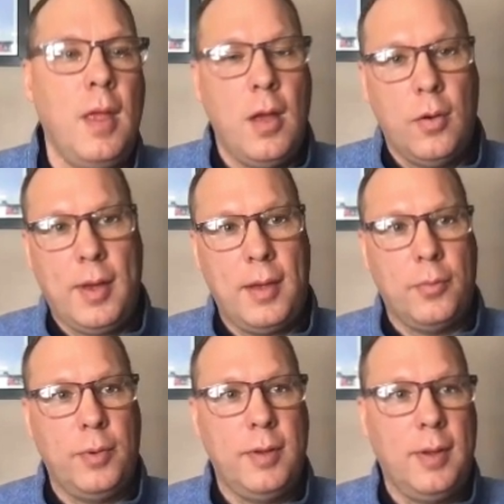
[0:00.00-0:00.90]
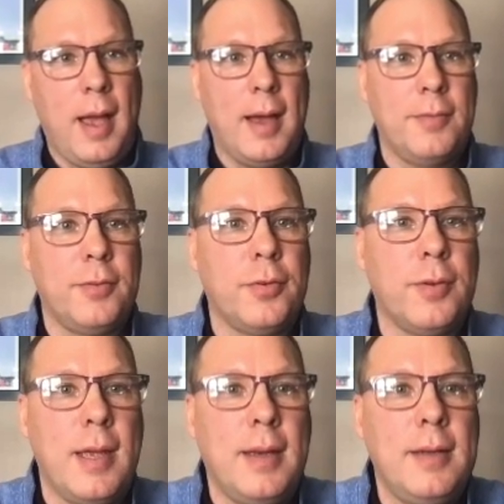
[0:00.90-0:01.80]
Okay, we have
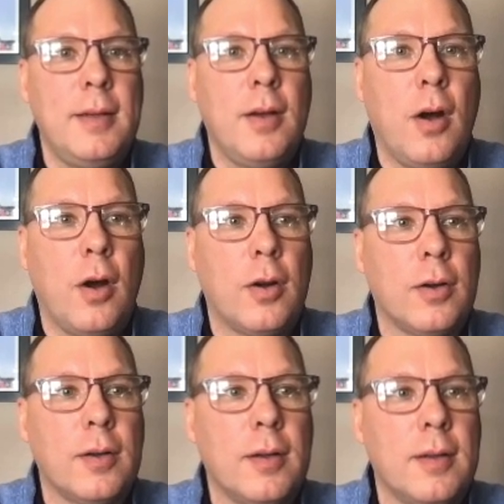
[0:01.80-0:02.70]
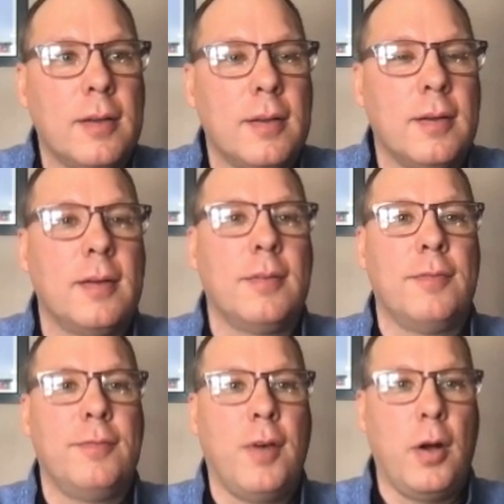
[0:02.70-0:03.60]
created our
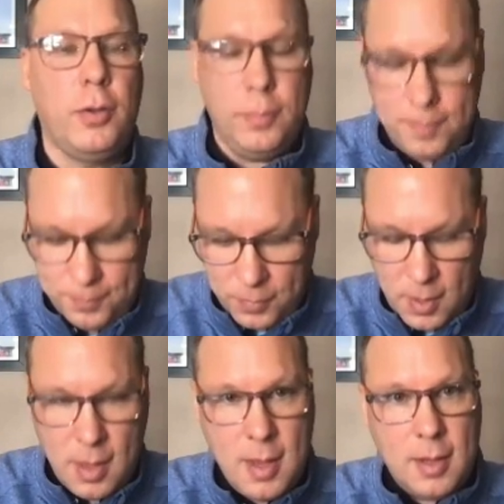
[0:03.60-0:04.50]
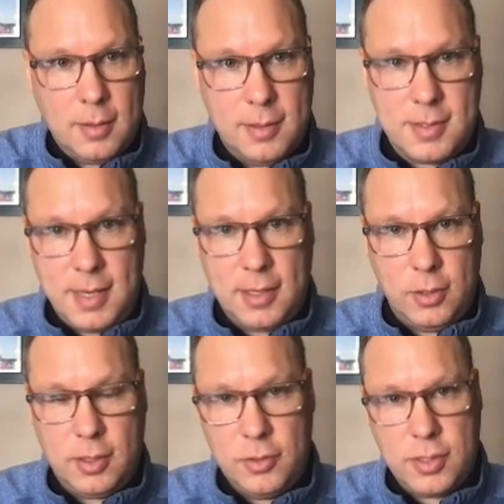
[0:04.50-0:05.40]
volume. Let's take a
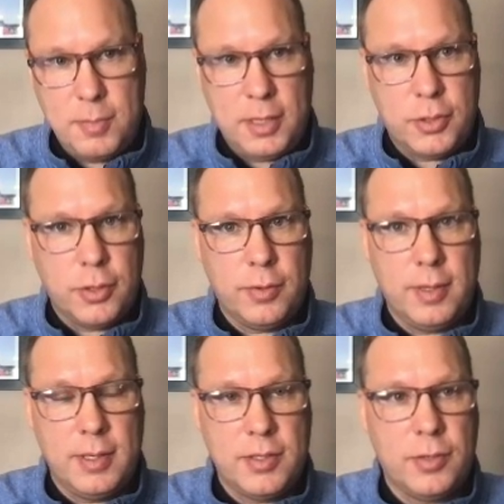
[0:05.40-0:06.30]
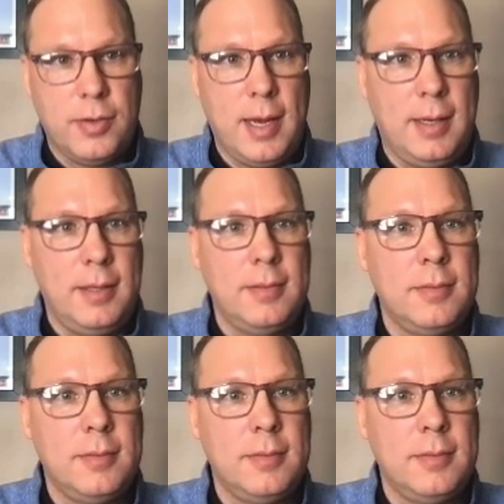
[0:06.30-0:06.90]
look and just make sure that it's created.